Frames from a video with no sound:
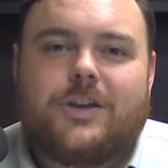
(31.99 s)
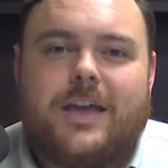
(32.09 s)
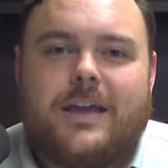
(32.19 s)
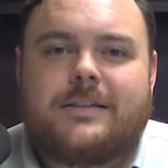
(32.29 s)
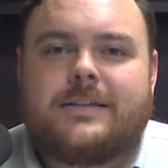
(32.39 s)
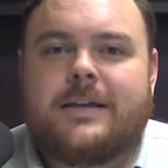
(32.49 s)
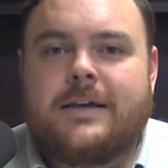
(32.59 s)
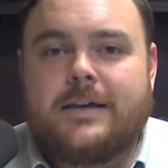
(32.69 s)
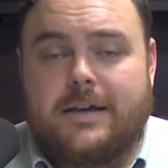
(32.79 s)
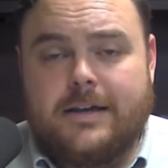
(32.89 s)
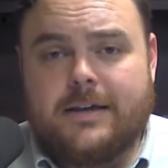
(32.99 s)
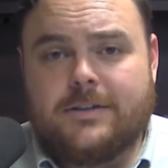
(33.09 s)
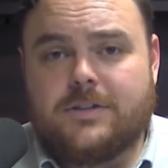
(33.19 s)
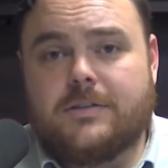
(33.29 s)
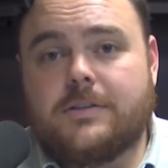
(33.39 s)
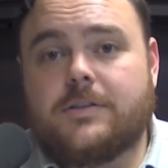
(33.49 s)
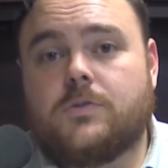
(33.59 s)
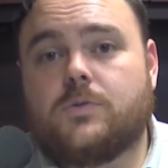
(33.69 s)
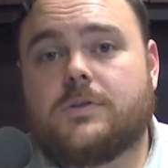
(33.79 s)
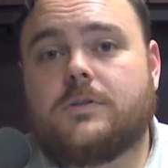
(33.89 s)
You can't just
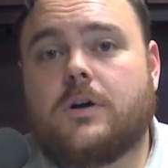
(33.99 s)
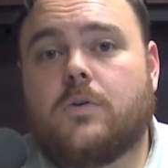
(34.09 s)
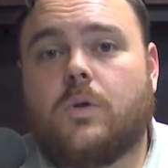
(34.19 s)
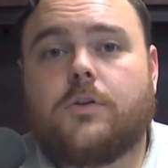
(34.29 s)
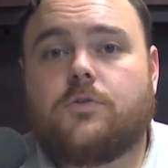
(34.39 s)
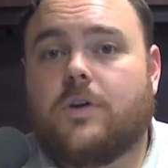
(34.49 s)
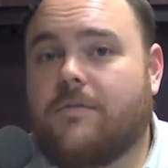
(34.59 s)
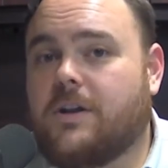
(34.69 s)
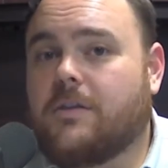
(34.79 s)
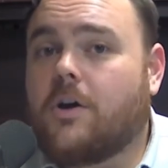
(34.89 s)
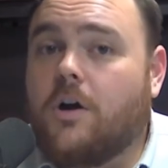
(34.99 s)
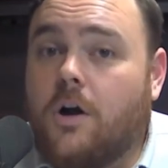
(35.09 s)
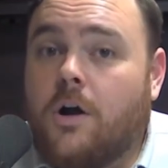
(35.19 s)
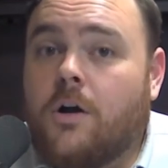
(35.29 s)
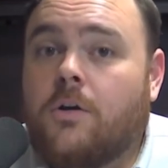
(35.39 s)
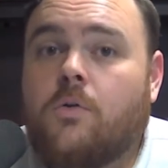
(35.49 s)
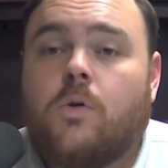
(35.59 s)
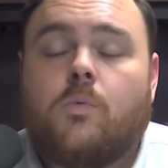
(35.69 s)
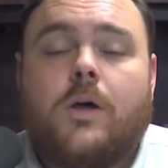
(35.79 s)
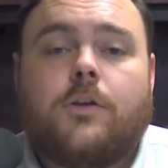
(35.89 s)
listen to a song while you're driving in the car
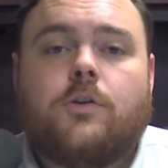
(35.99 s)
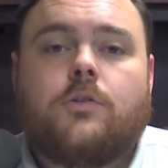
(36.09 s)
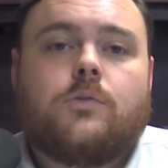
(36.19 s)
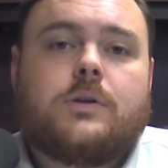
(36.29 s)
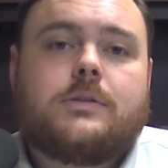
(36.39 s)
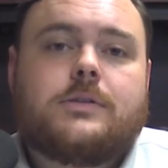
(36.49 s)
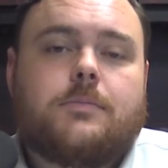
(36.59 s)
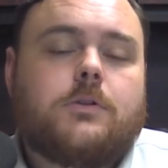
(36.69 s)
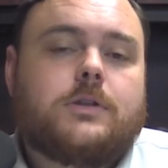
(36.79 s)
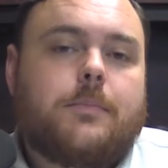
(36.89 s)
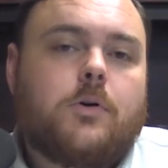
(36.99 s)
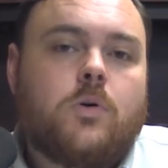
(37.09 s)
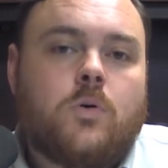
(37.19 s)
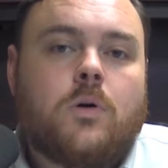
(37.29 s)
or while you're doing some other type of